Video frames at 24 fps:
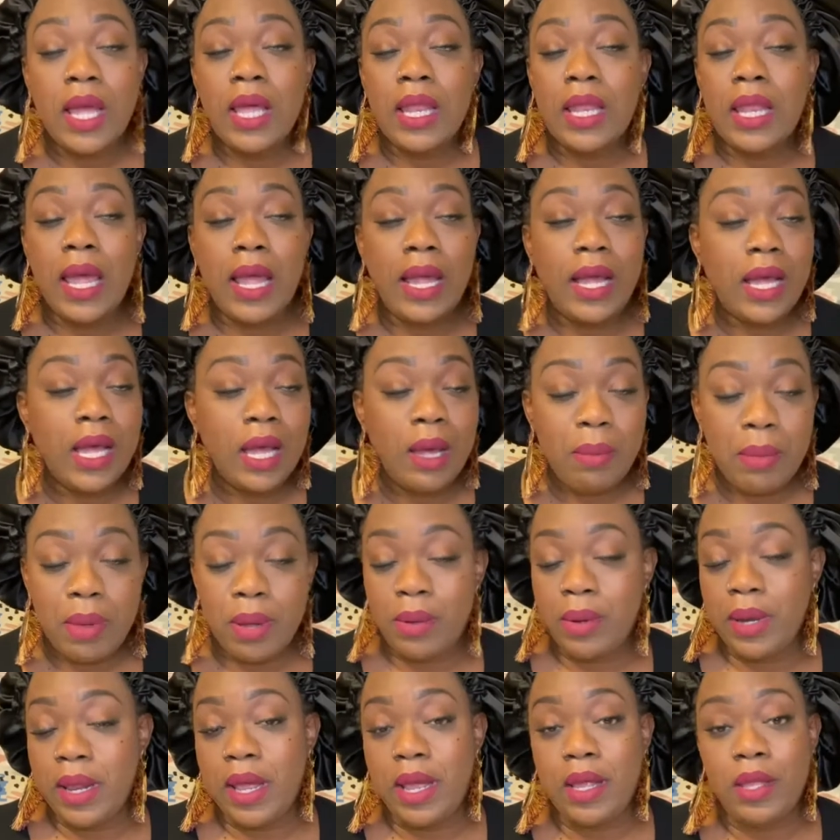Like, come
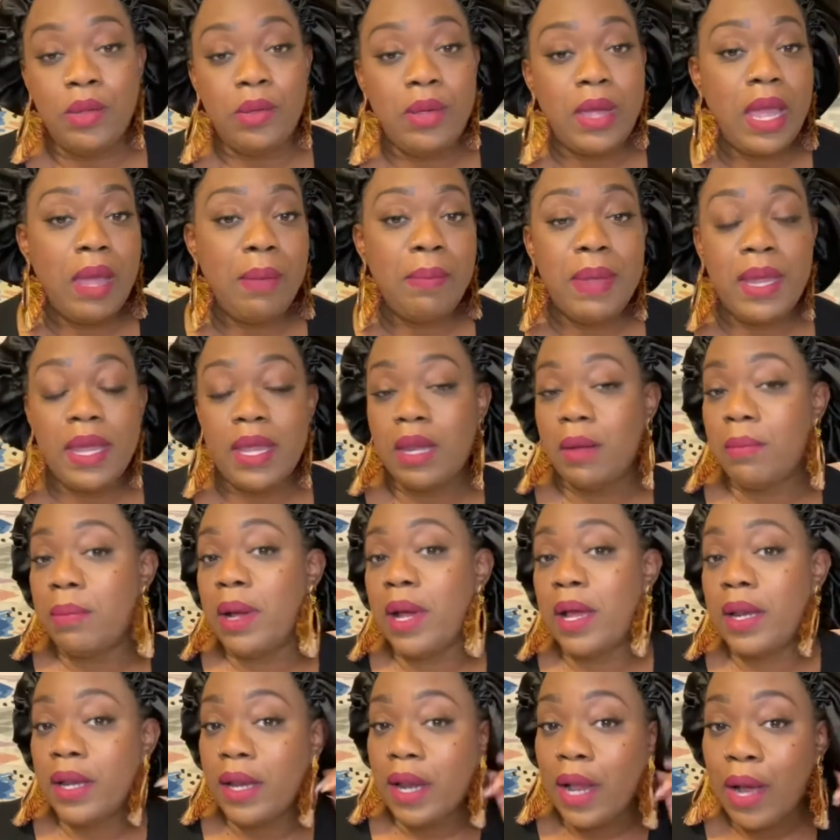on now. You can't be in the
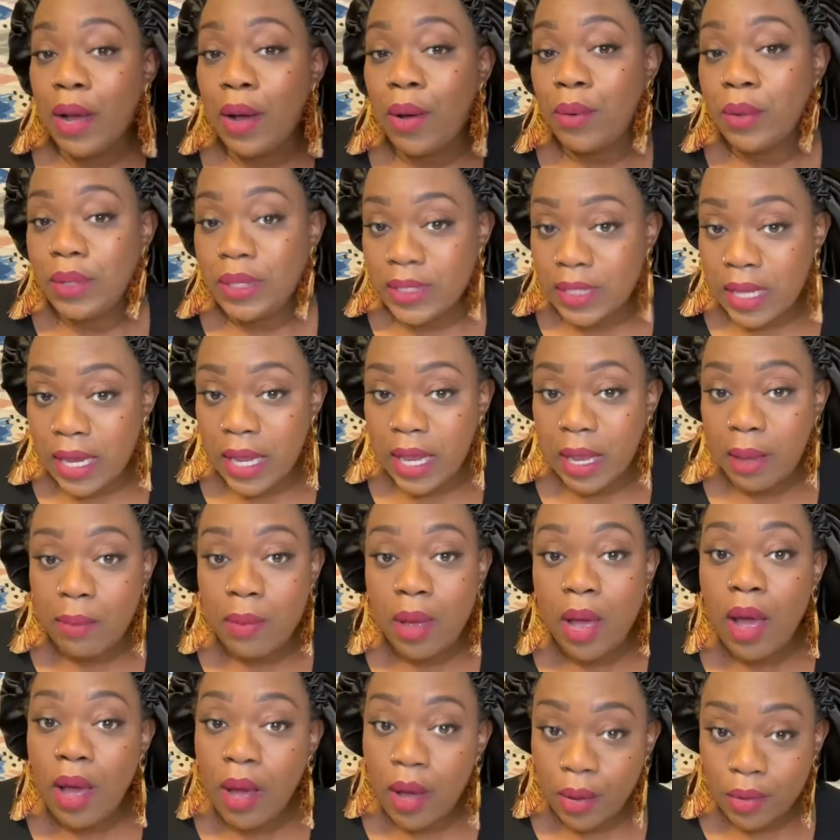bonnet all the time,
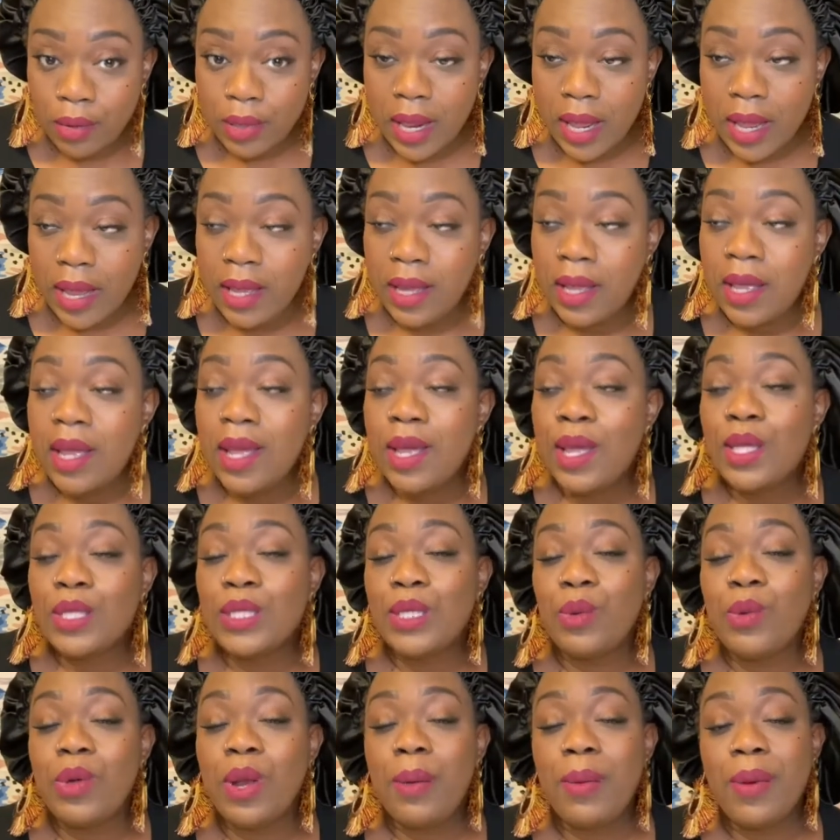all day. So
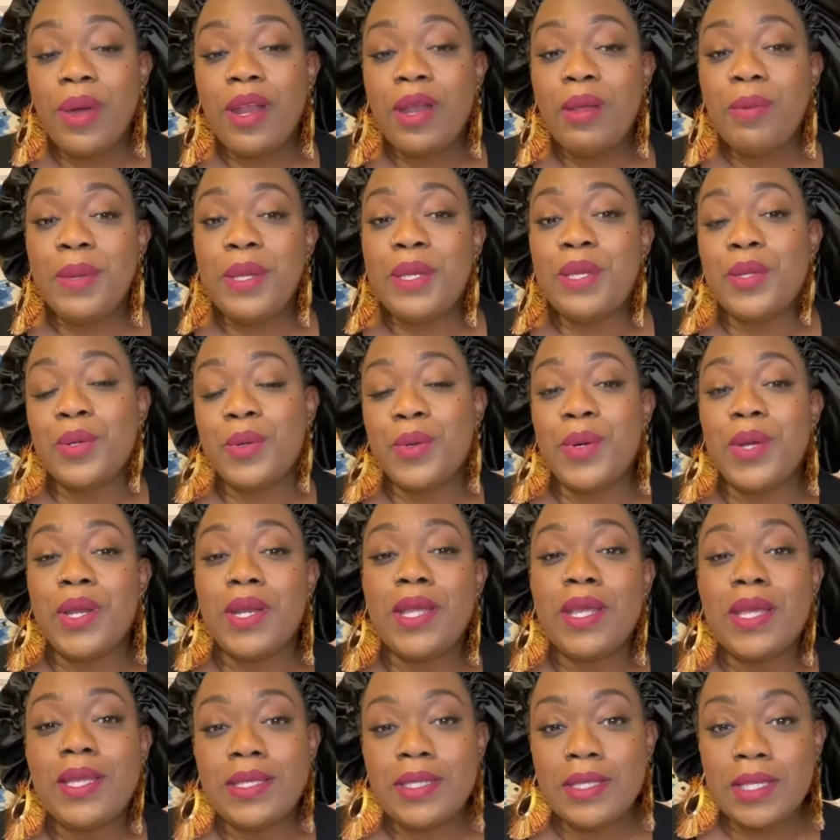what I'm going to be doing
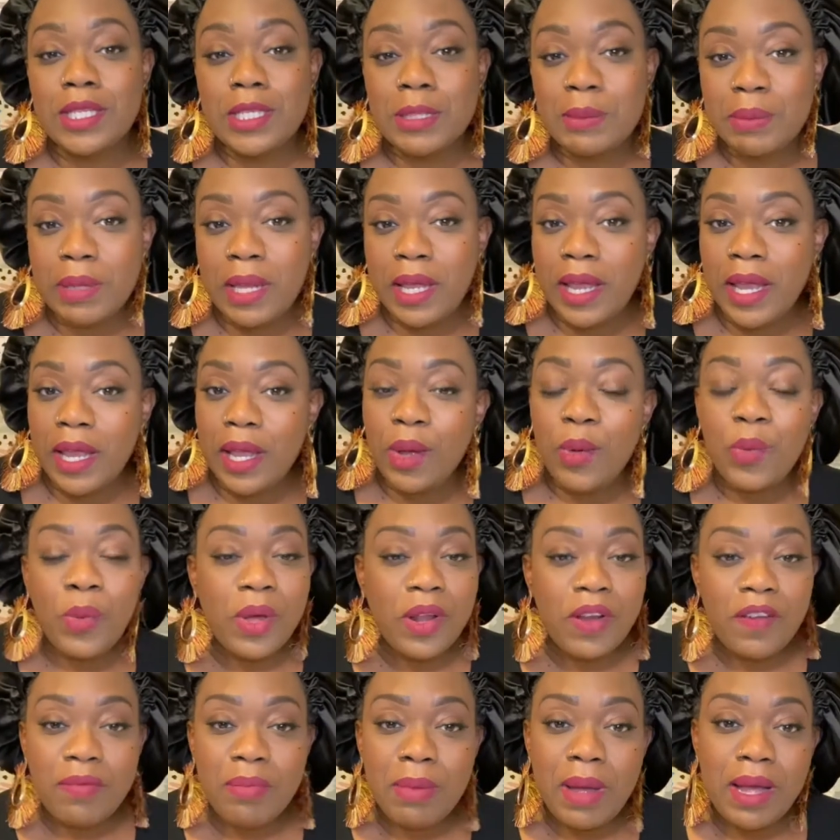is displaying one
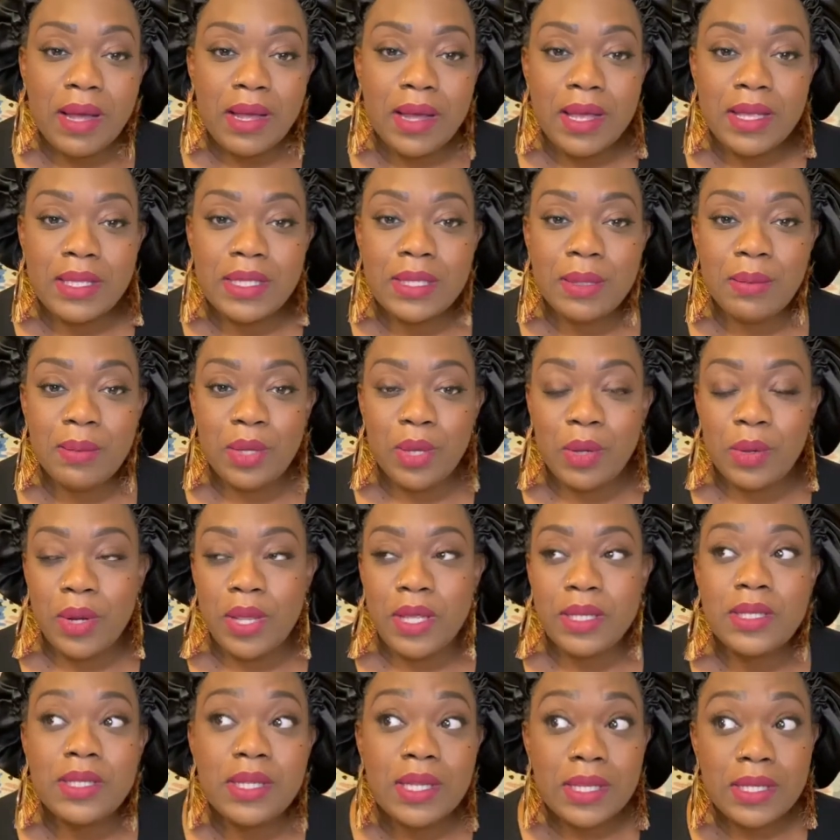of my custom
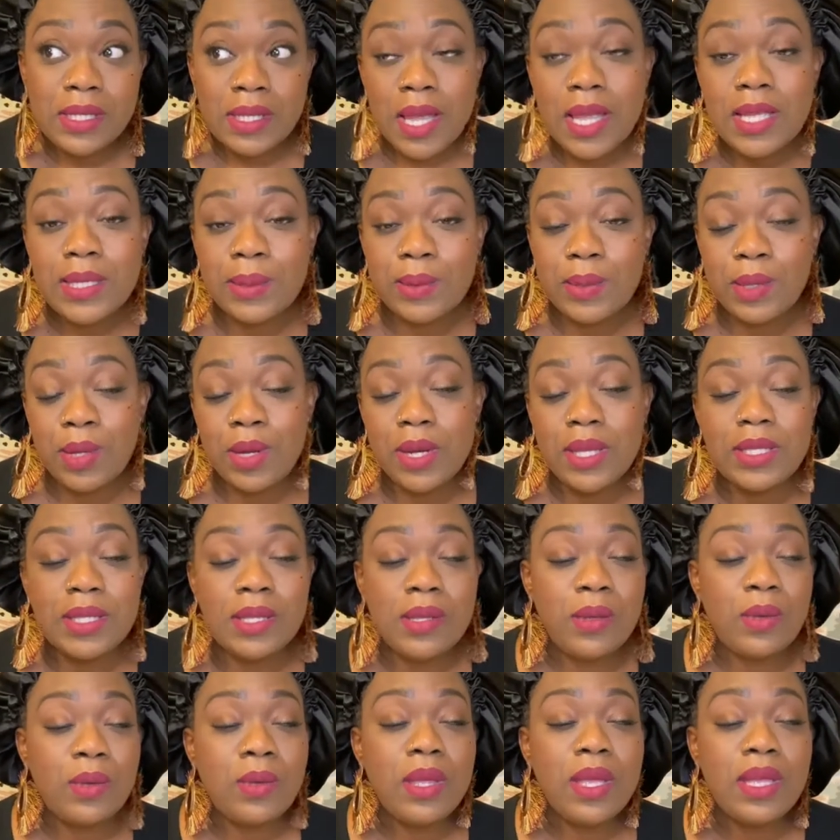units. This custom unit
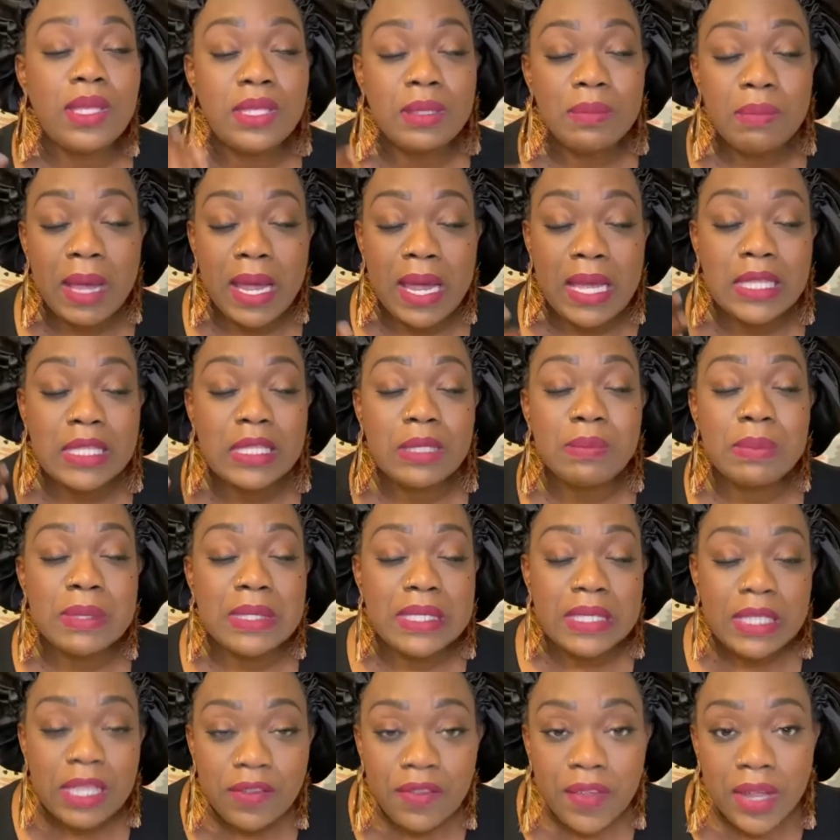is made
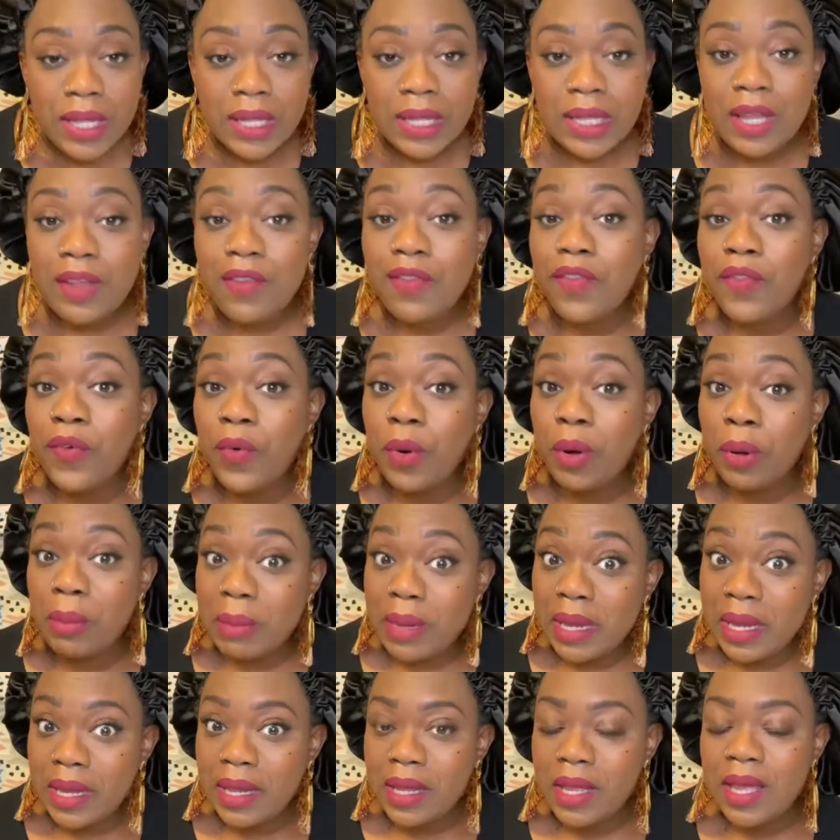specifically for
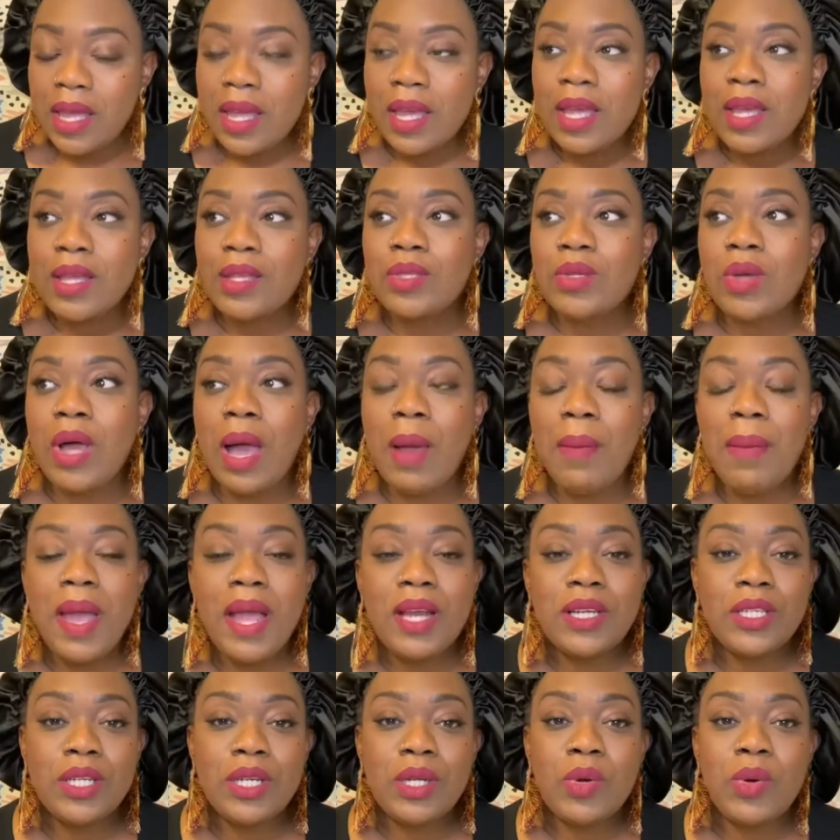me. So I'm
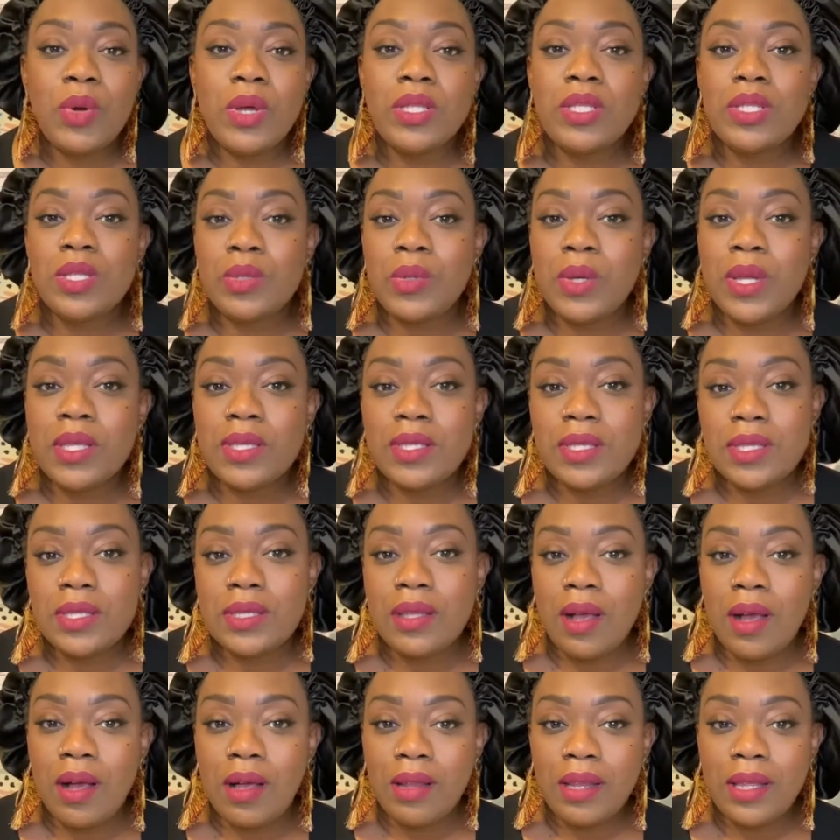actually going to
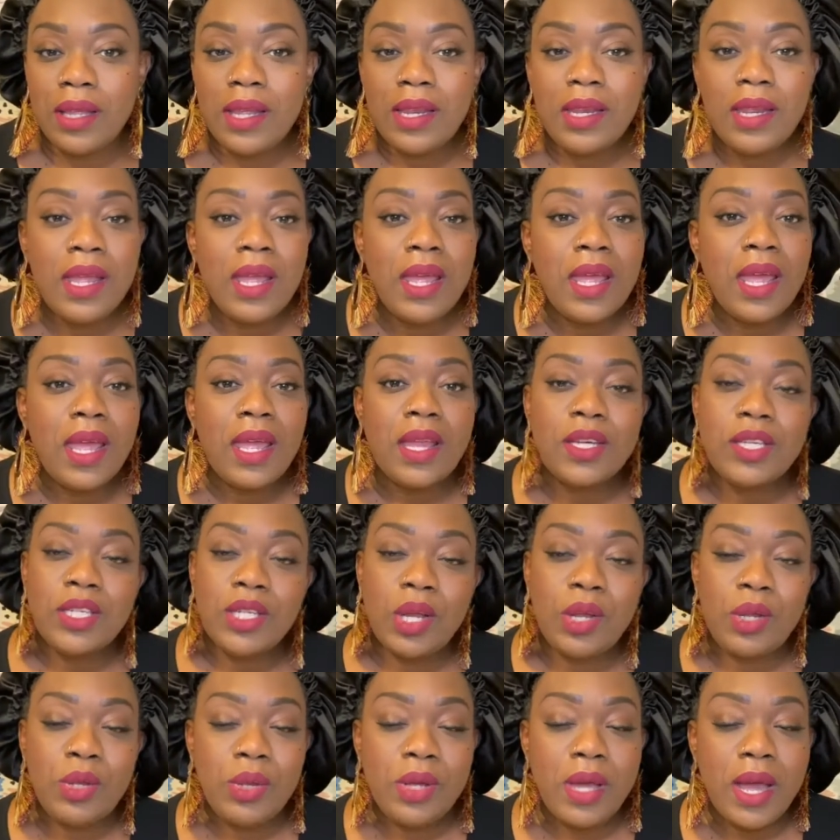install it and show
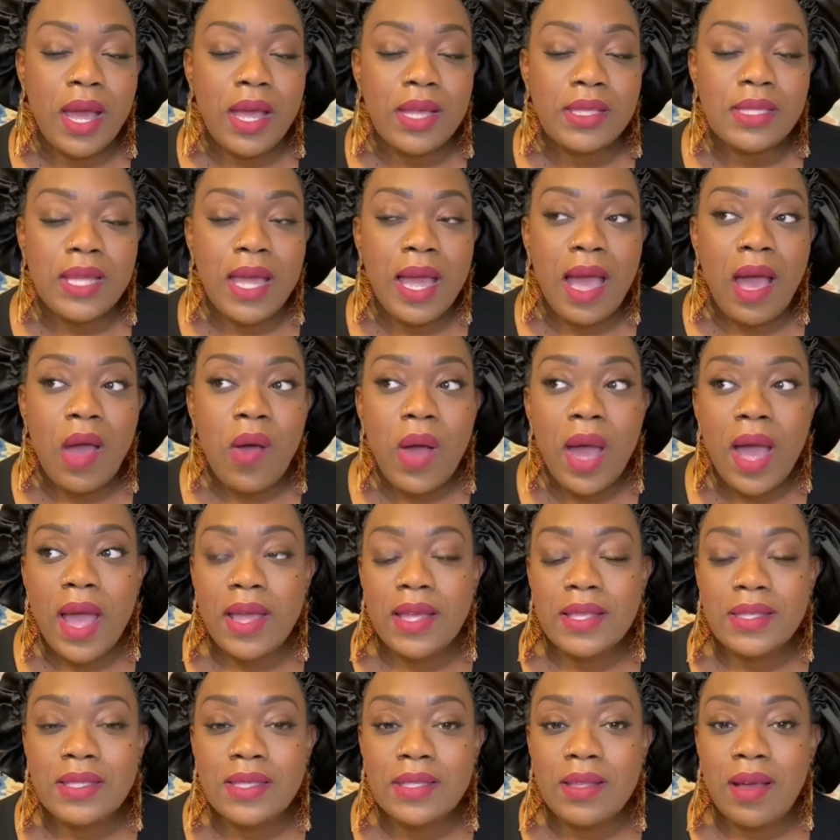you guys how I
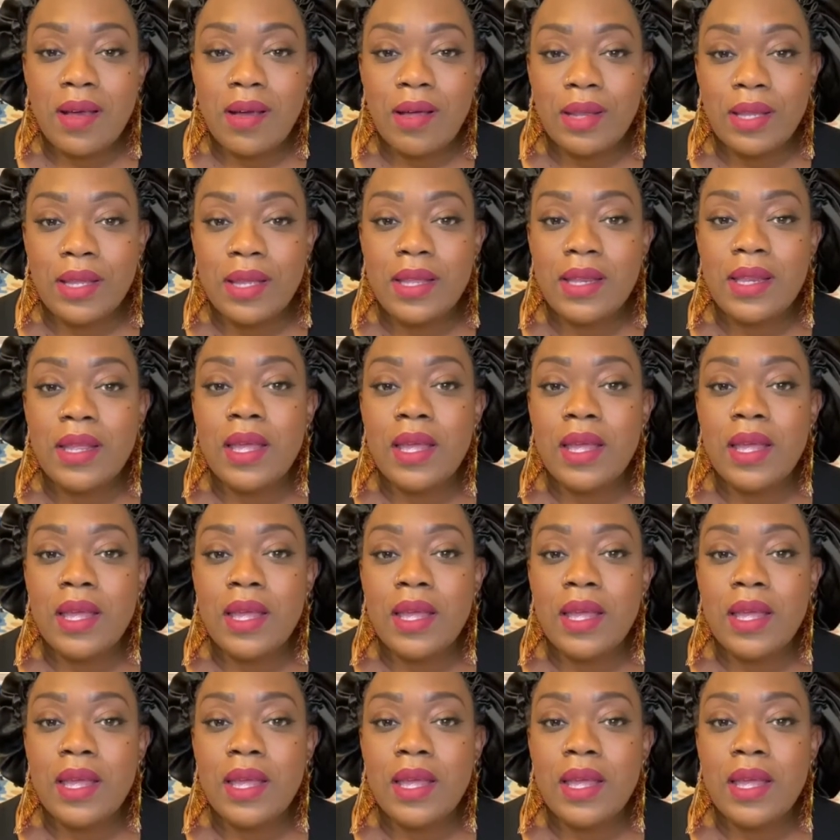install it.